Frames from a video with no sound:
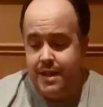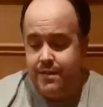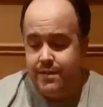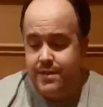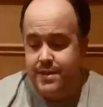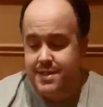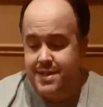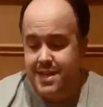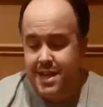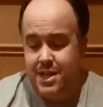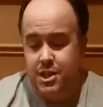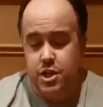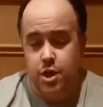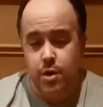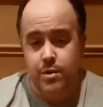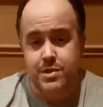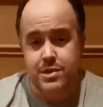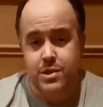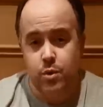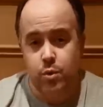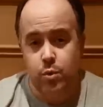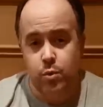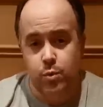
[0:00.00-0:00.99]
This air show
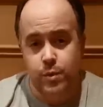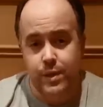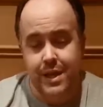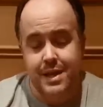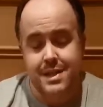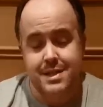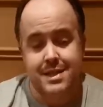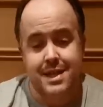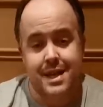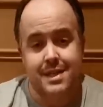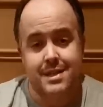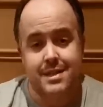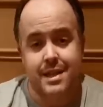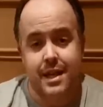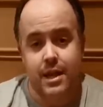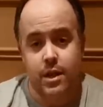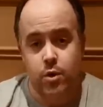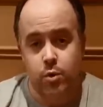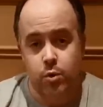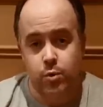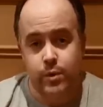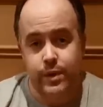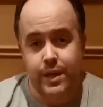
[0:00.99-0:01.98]
is all day
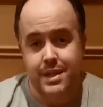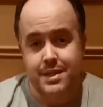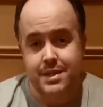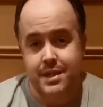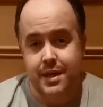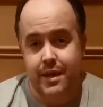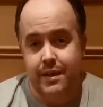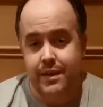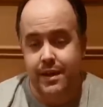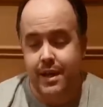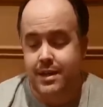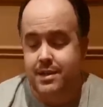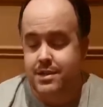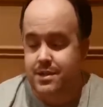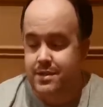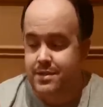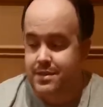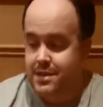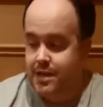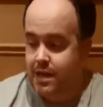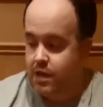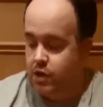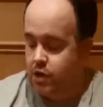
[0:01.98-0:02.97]
Saturday, all day Sunday, so
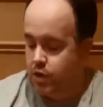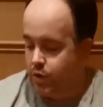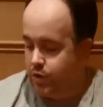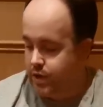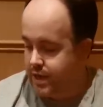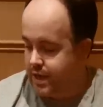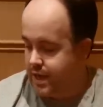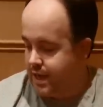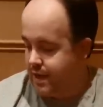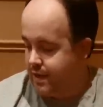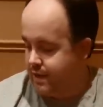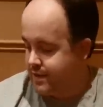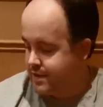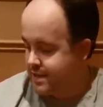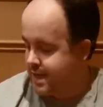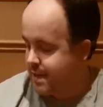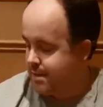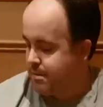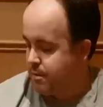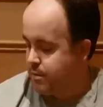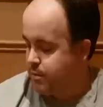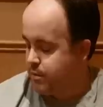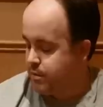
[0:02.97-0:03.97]
there's a lot of gear that's
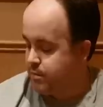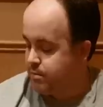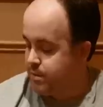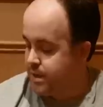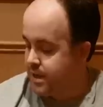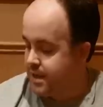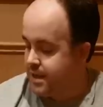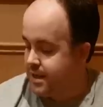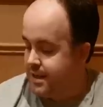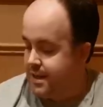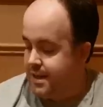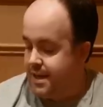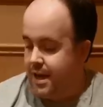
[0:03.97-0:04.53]
coming with me